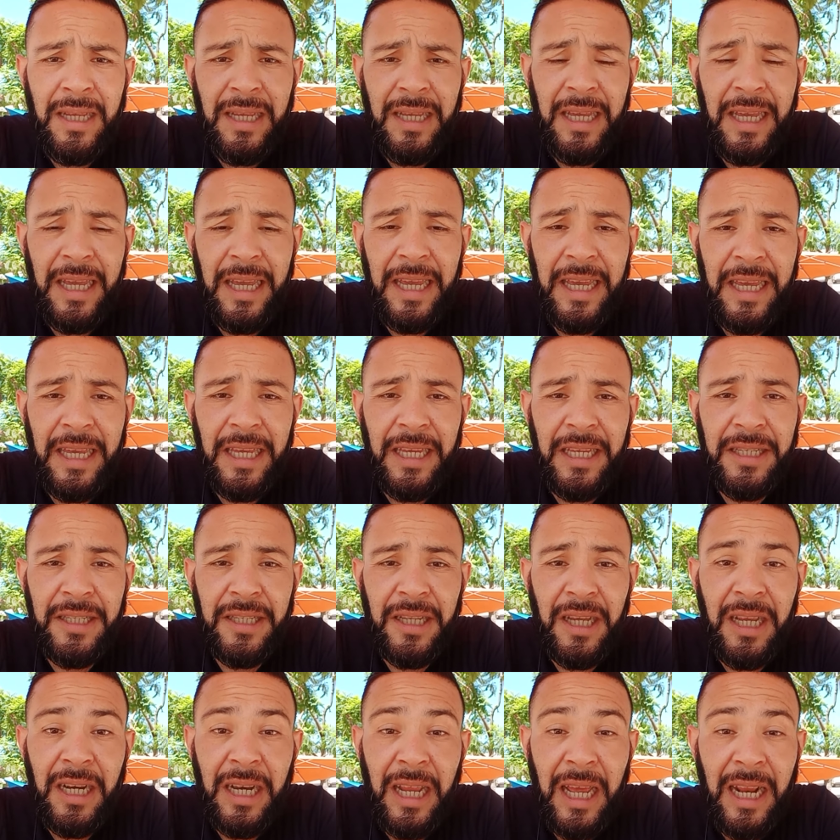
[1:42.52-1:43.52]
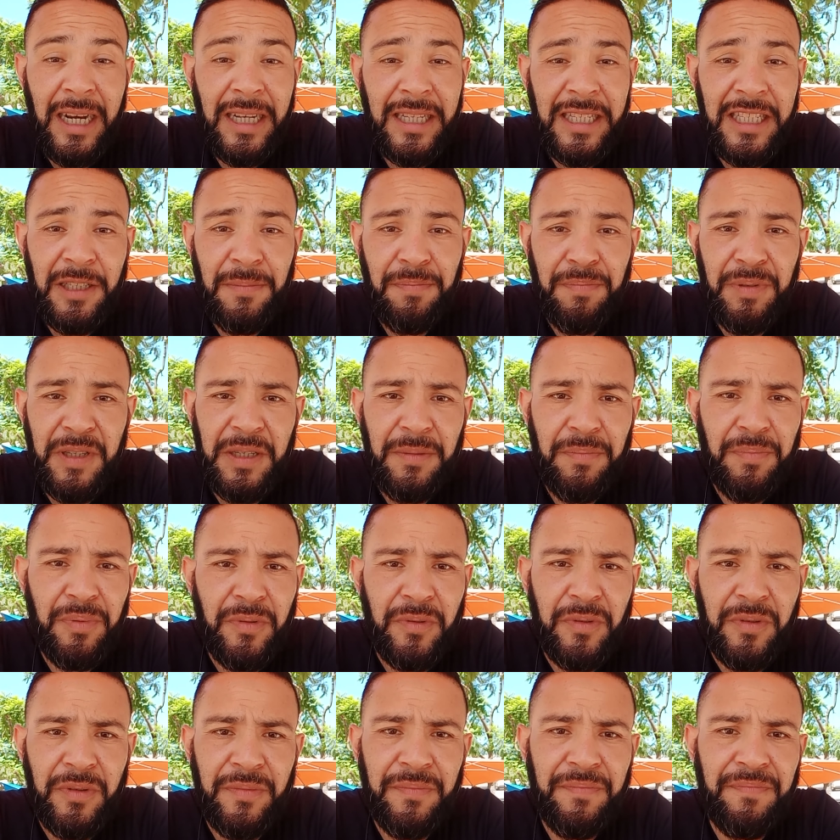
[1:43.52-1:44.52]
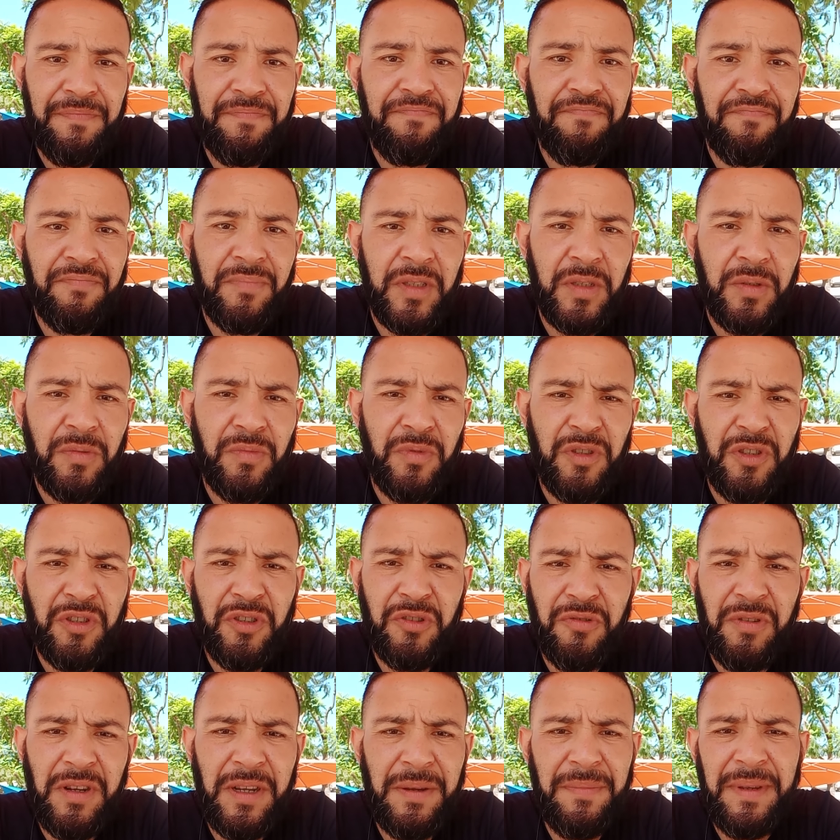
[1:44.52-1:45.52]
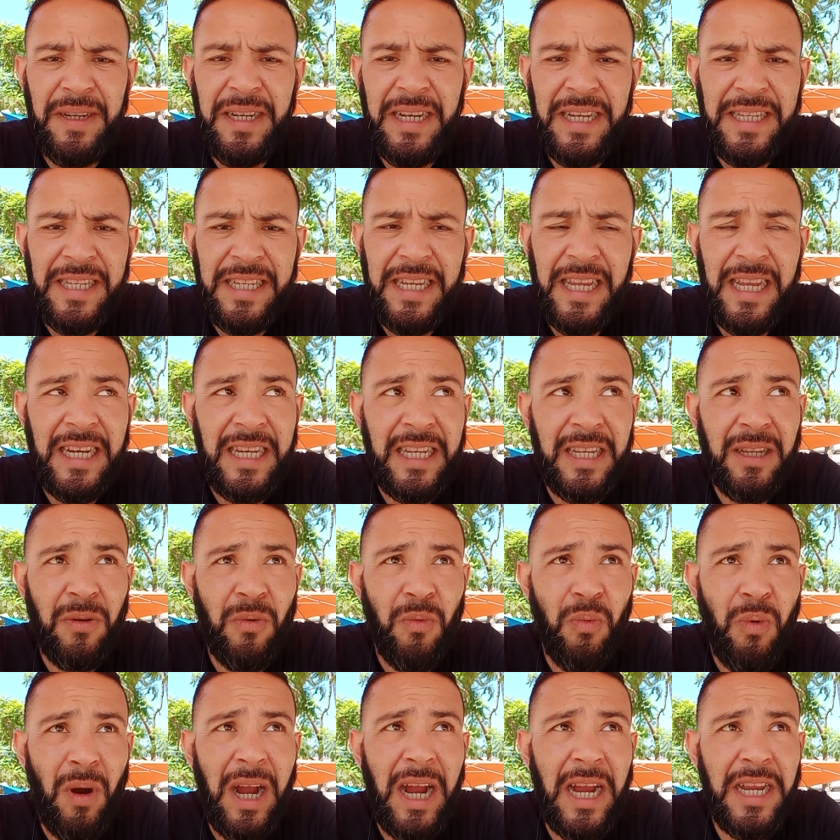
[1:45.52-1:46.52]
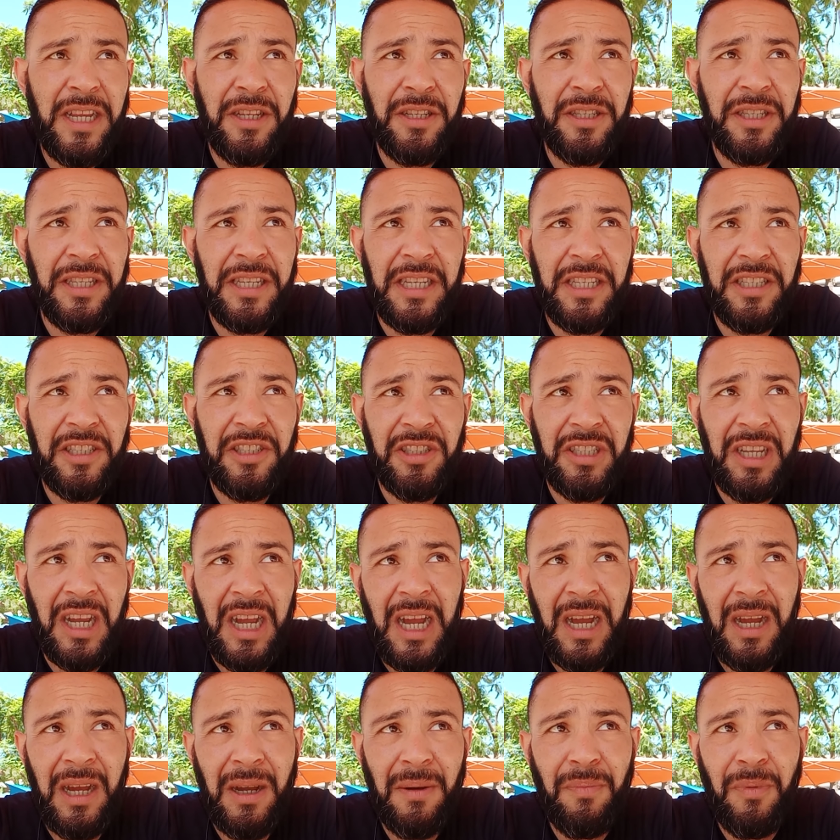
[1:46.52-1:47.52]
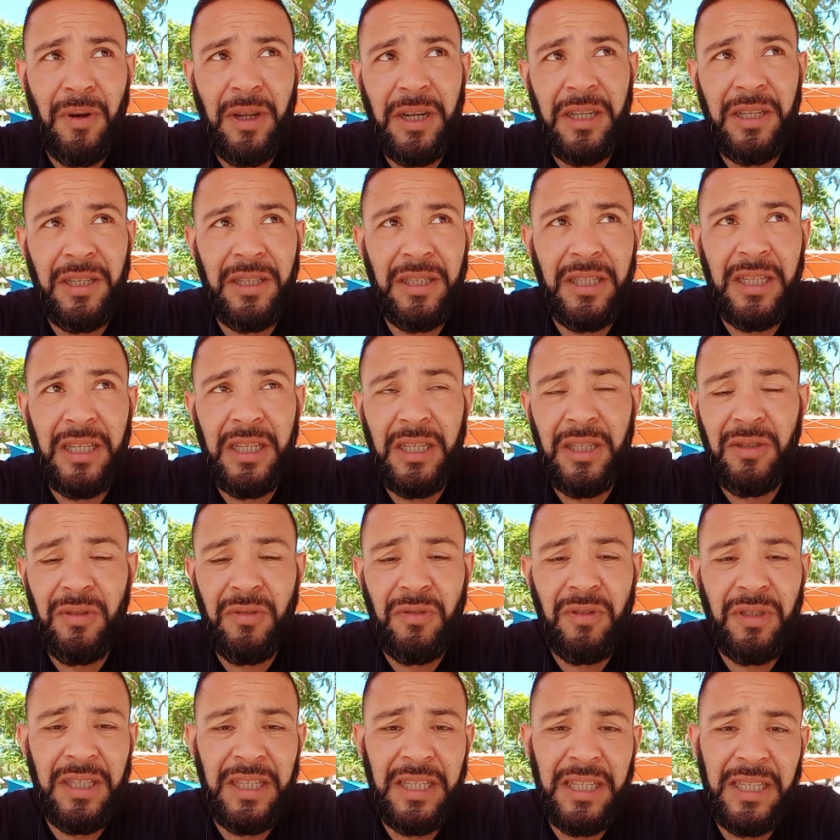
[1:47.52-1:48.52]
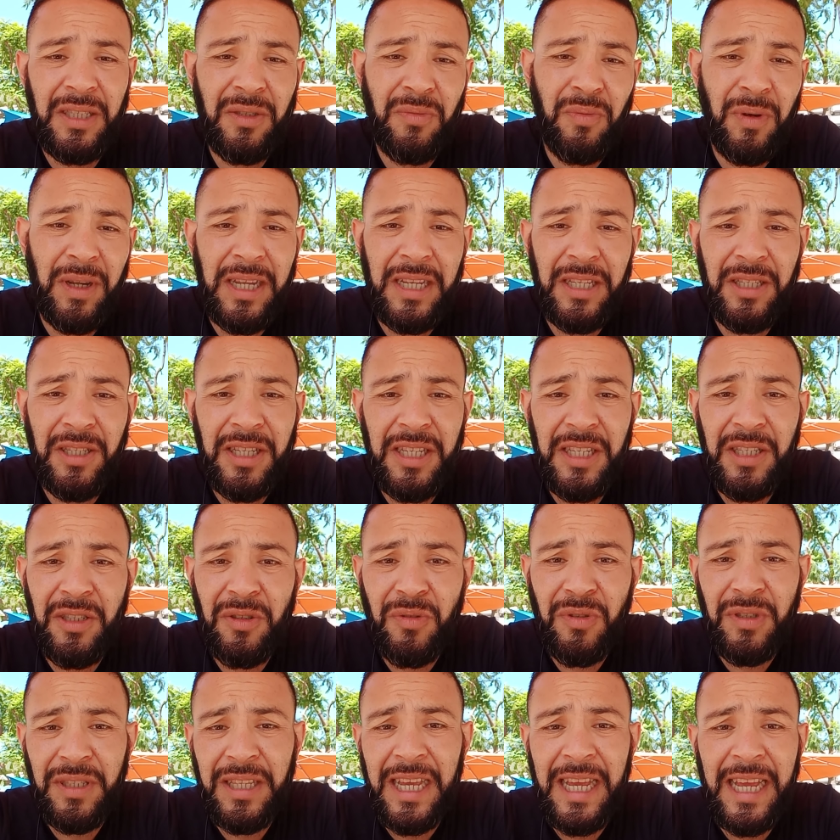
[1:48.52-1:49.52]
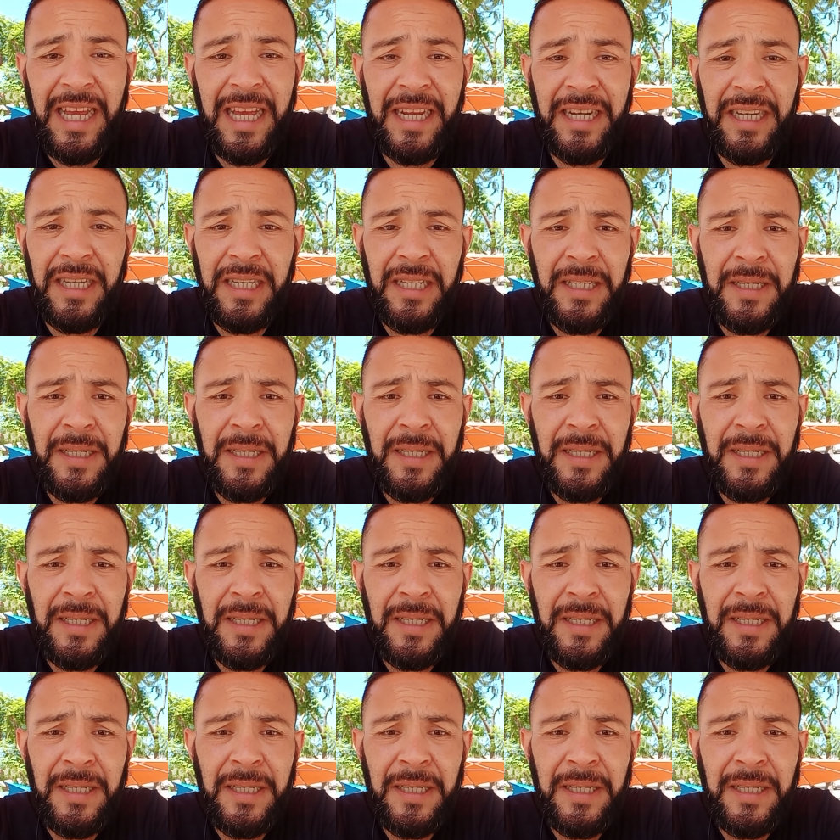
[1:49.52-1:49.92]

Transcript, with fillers: And a lot of these people were screaming and yelling, why you didn't stop, why you didn't do this, why you didn't do that.